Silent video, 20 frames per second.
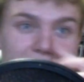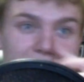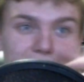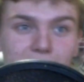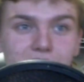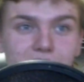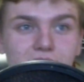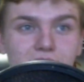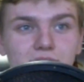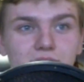
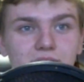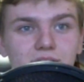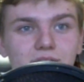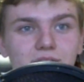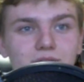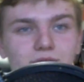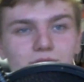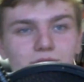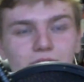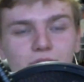it's,
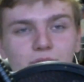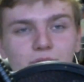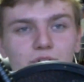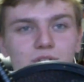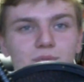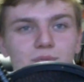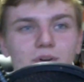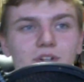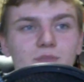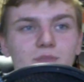for the
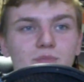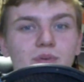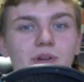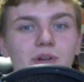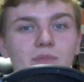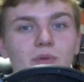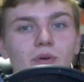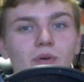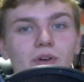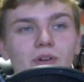most part, it's pretty
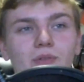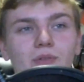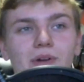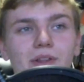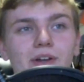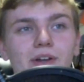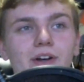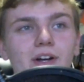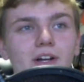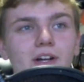boring
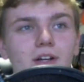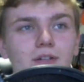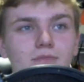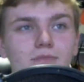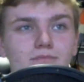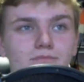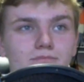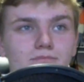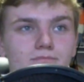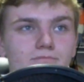weather.
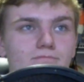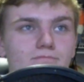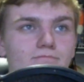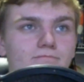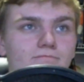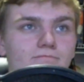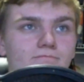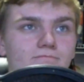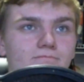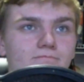
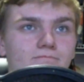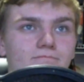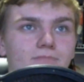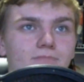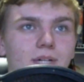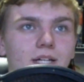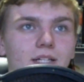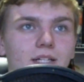The